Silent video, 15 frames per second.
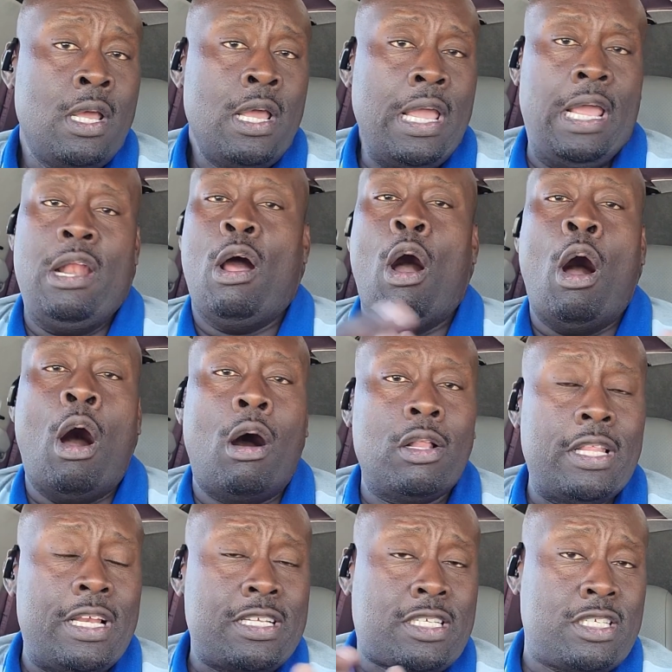And all
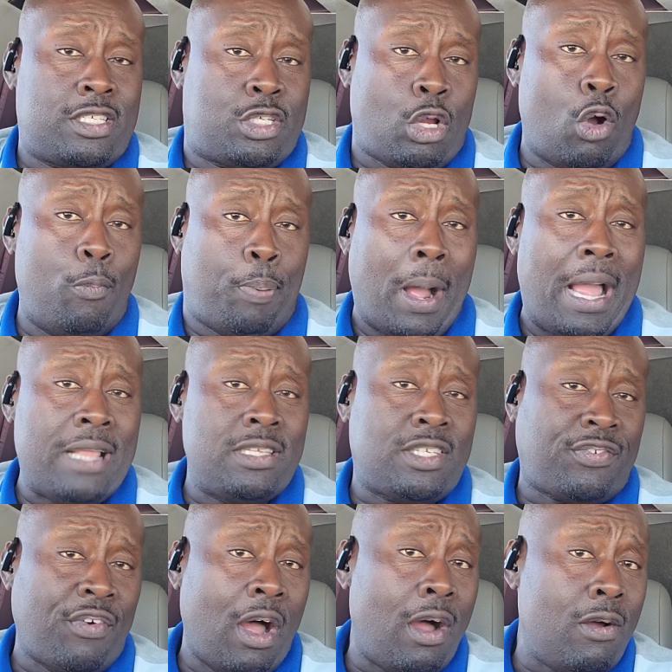of this is Joe Biden's
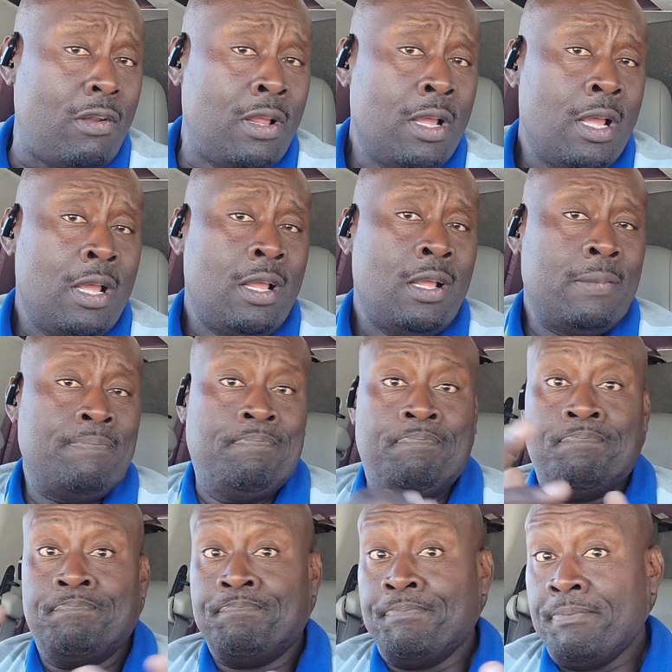fault?
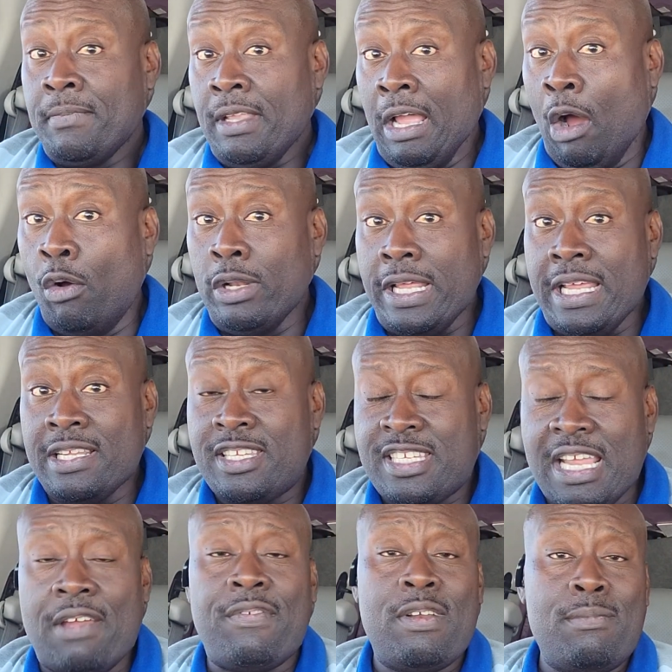Only in
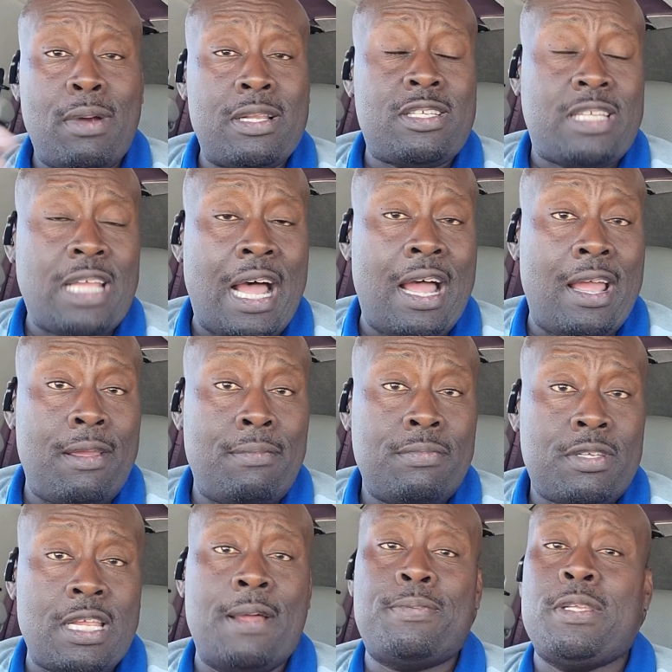7 months' time.
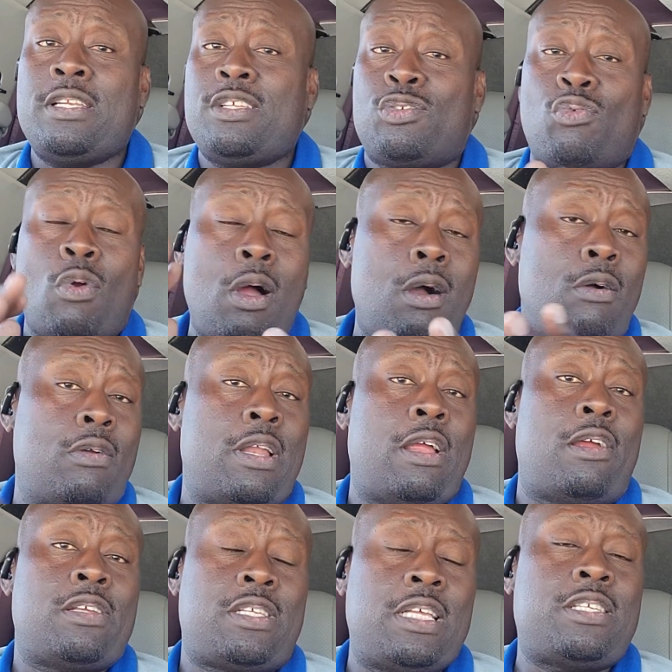Something is wrong
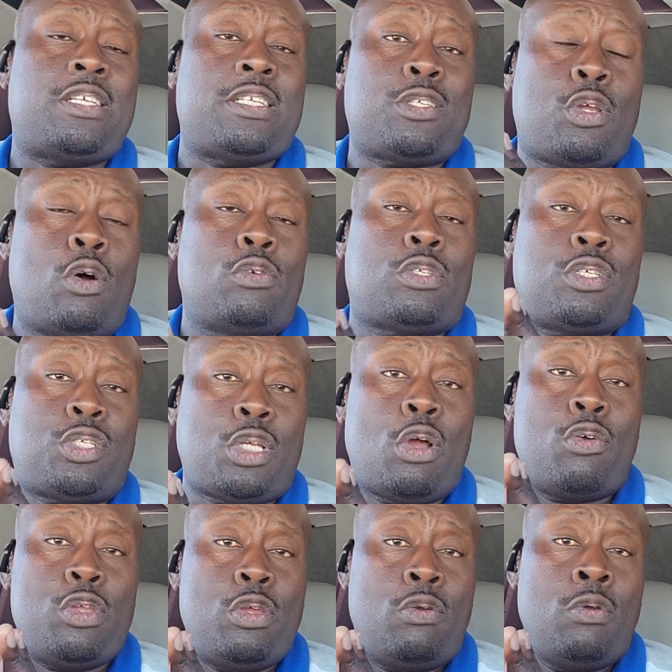there. It just goes to show
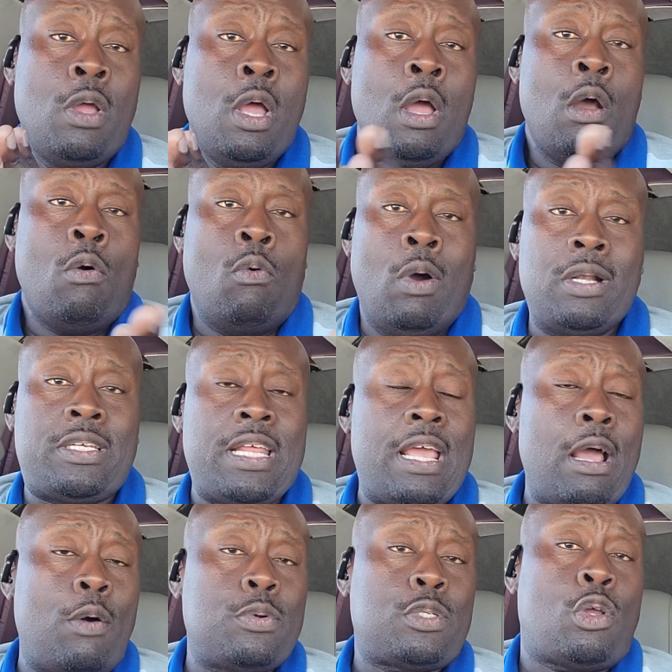you what the
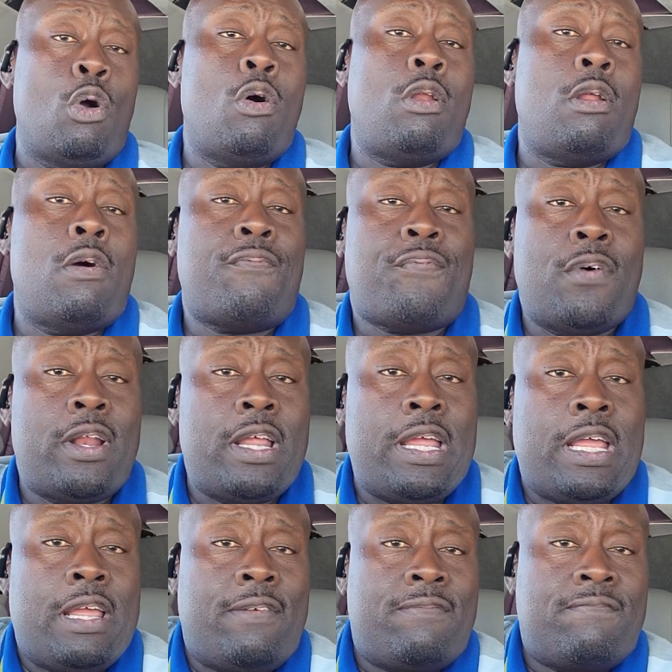hell was going on for
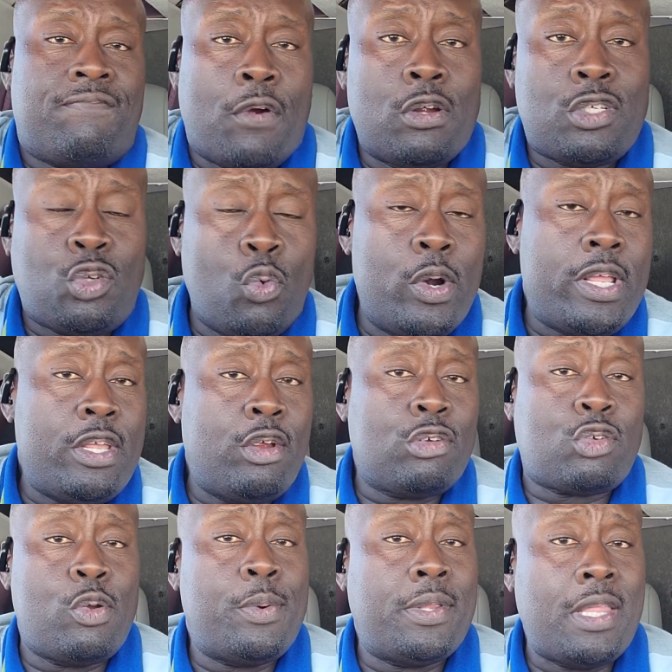the first 20 years
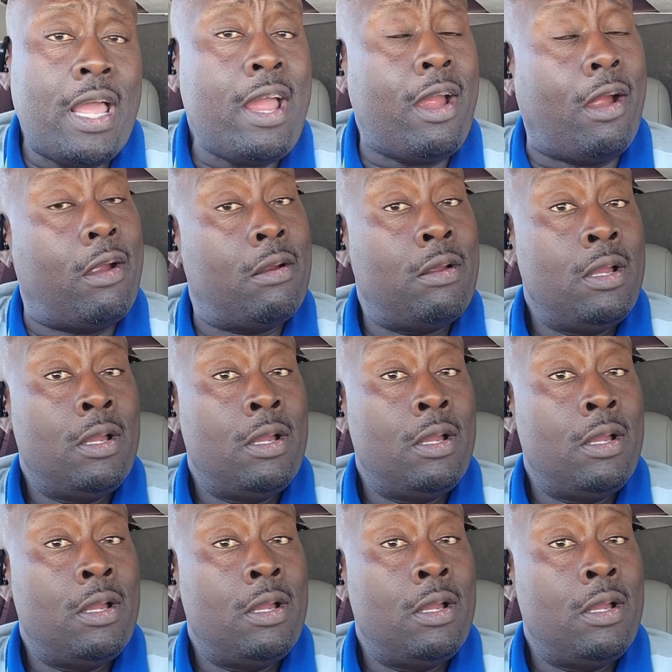we were there.